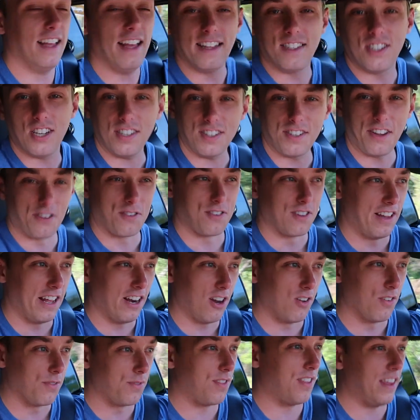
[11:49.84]
It's just those
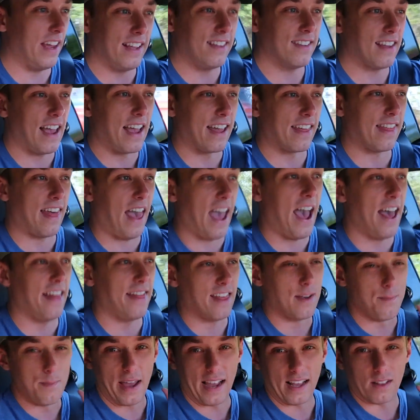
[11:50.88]
little things like
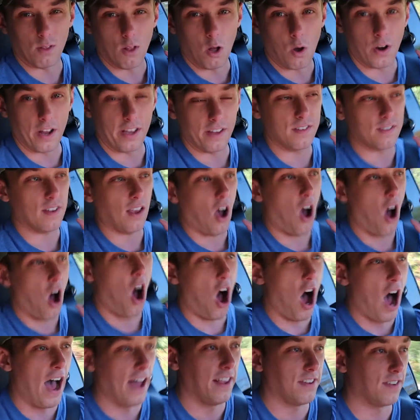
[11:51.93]
that that make Lotus
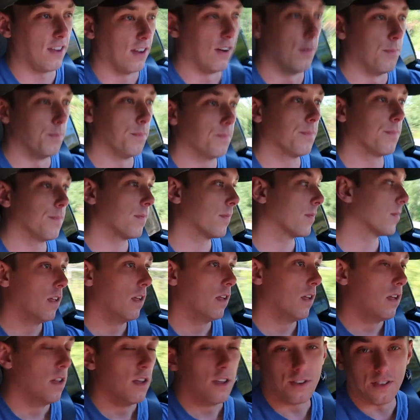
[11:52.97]
awesome.
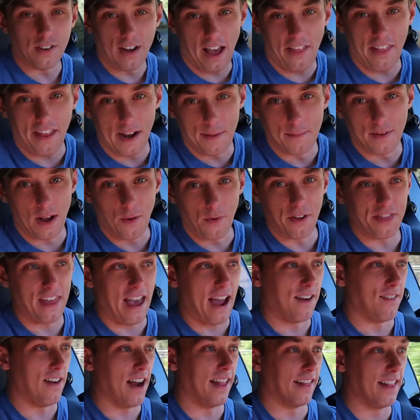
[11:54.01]
So now that I'm done with
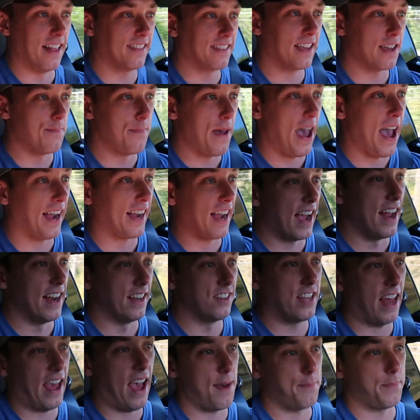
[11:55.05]
that rant, let's get back
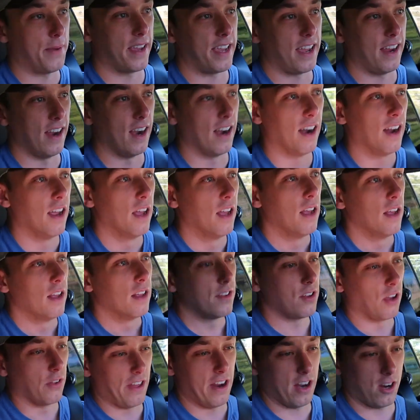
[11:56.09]
on topic here.
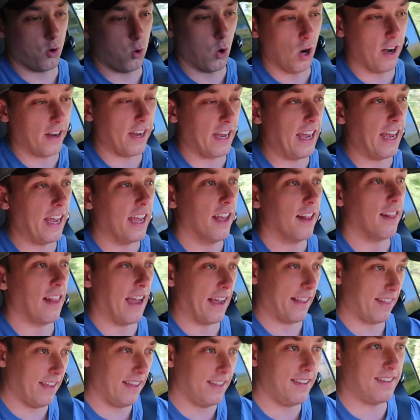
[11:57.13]
So they're quirky.
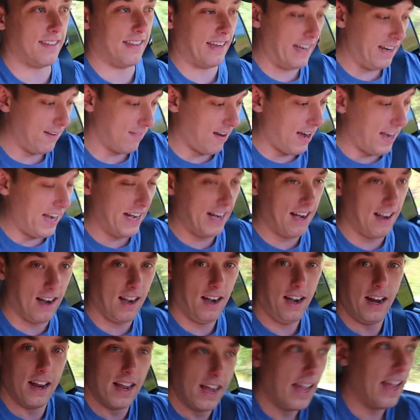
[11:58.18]
Like this seat right
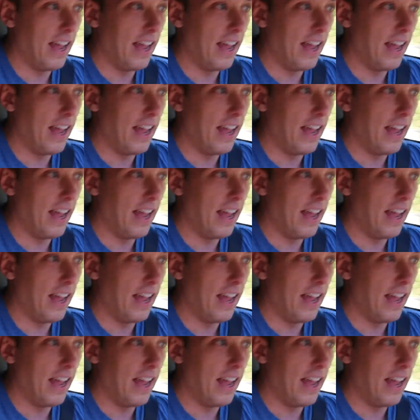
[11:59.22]
here,